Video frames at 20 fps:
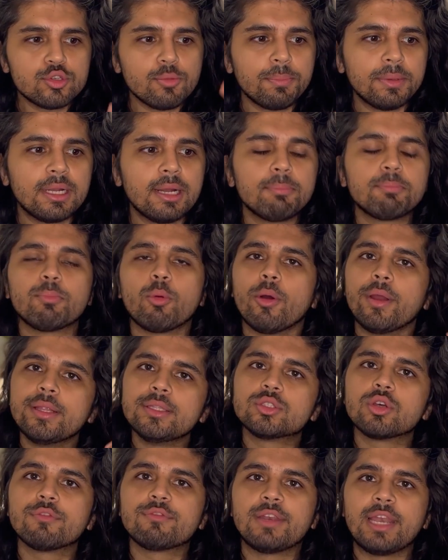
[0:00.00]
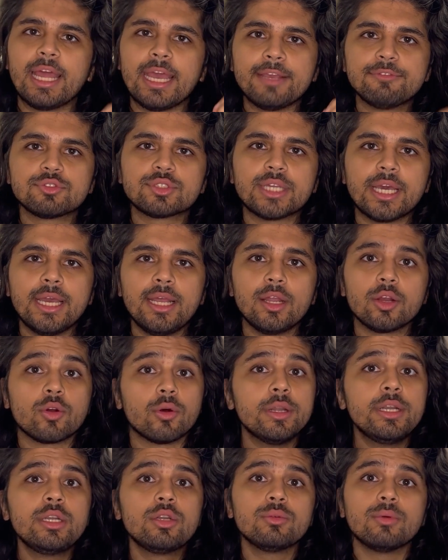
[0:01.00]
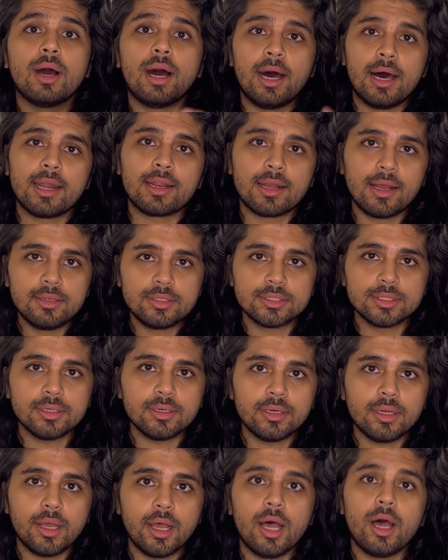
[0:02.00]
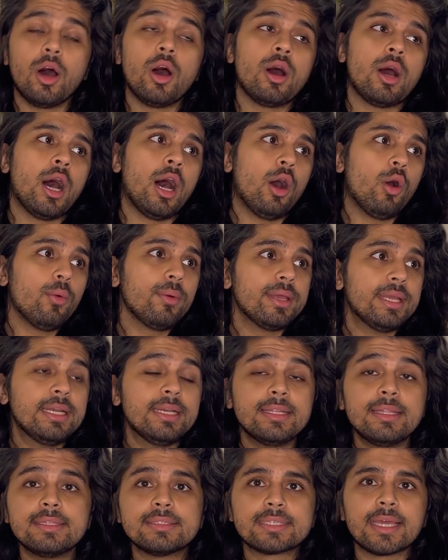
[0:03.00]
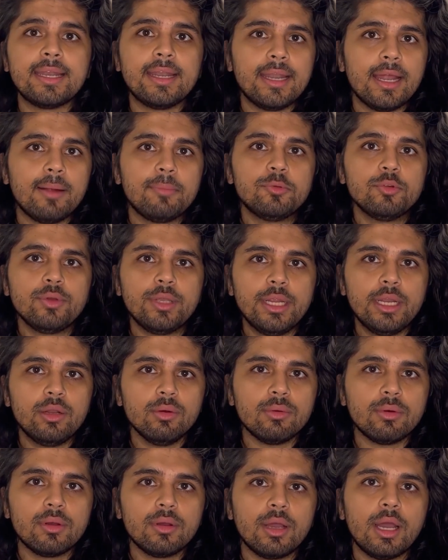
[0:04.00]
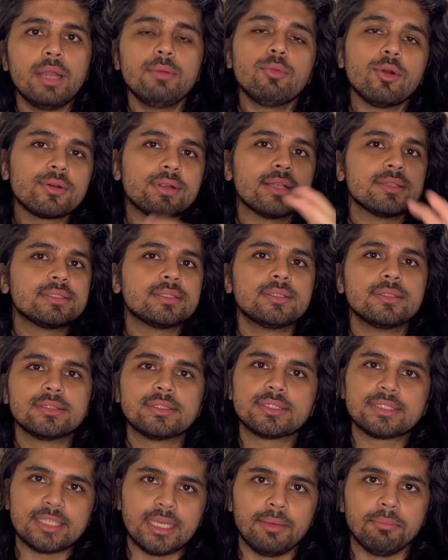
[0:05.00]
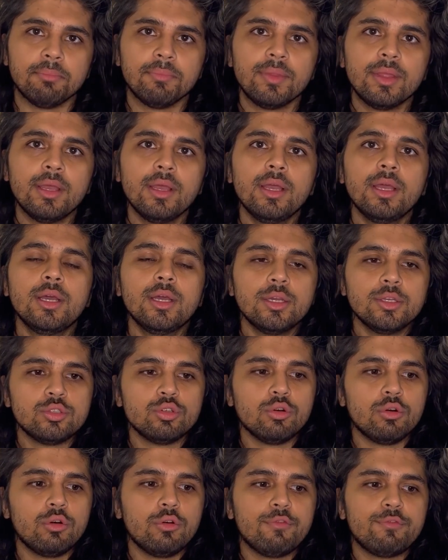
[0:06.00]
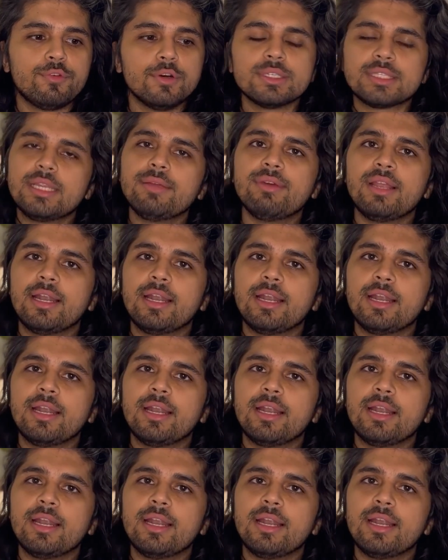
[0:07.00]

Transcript: pick up points of lifestyle according to our culture, how Indians can adapt to keto and would consider the same. So firstly, we'll